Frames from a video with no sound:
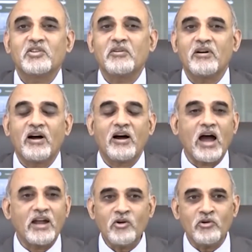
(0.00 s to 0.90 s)
So,
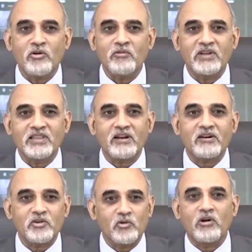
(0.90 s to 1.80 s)
I don't know
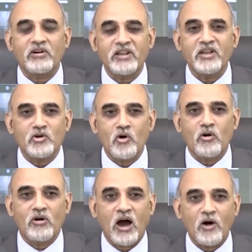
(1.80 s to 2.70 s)
whether you already
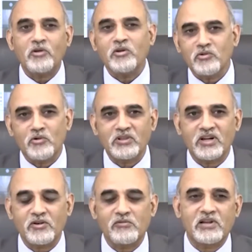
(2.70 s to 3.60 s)
know. How do you know
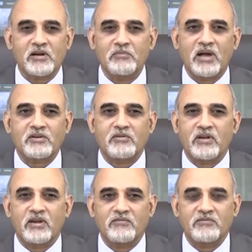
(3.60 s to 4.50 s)
that you will come back to
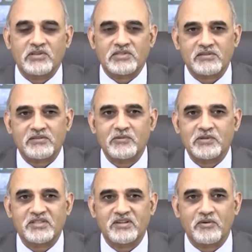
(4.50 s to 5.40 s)
India? First
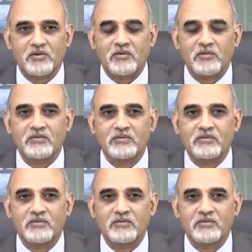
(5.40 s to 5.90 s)
question to you.